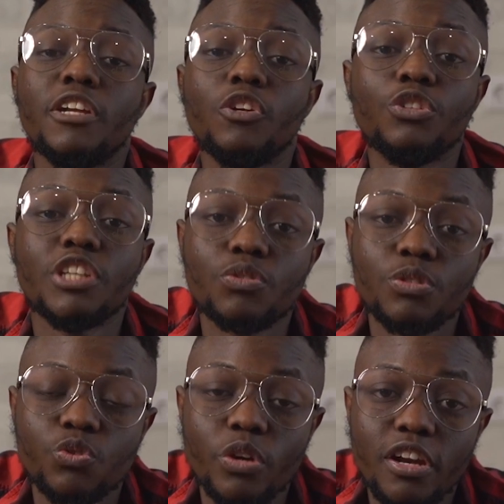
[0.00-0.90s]
not just
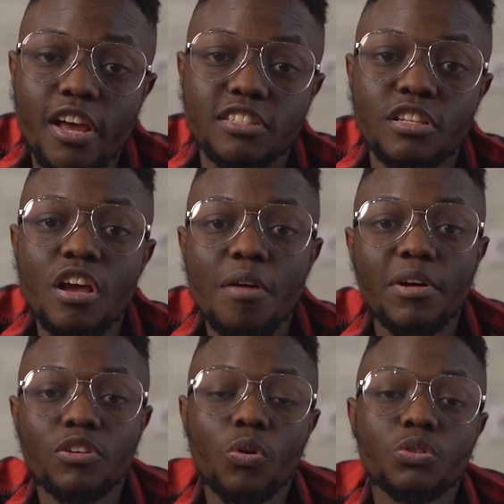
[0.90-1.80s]
with traders,
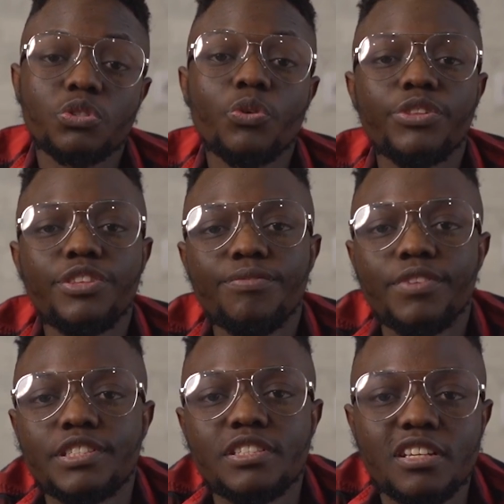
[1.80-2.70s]
but also with
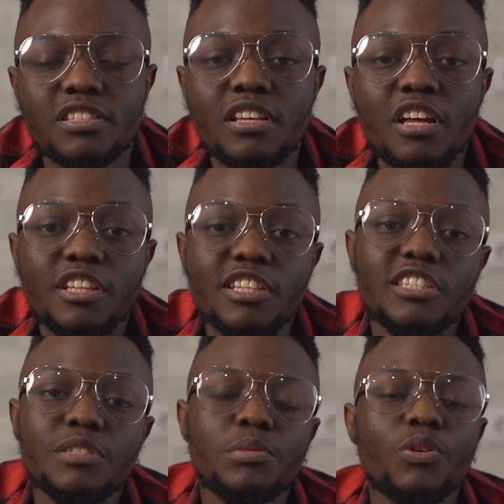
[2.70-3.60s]
investors. This
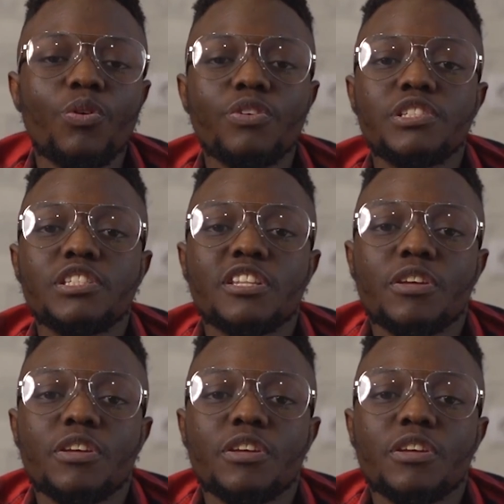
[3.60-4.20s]
is because these are the